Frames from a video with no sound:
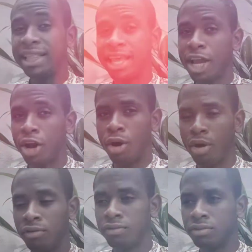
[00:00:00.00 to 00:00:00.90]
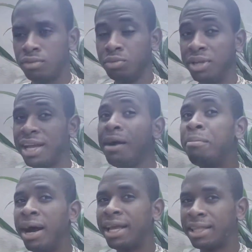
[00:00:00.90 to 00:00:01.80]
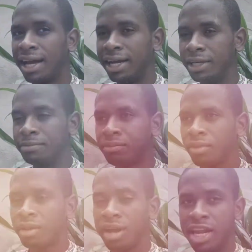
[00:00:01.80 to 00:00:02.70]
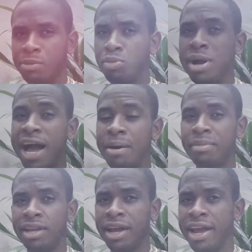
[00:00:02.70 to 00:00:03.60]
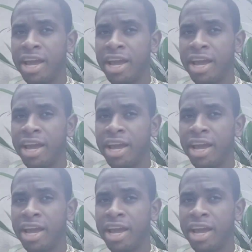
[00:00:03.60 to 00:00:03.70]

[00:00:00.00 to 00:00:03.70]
take off become my time. And the moment I'm in the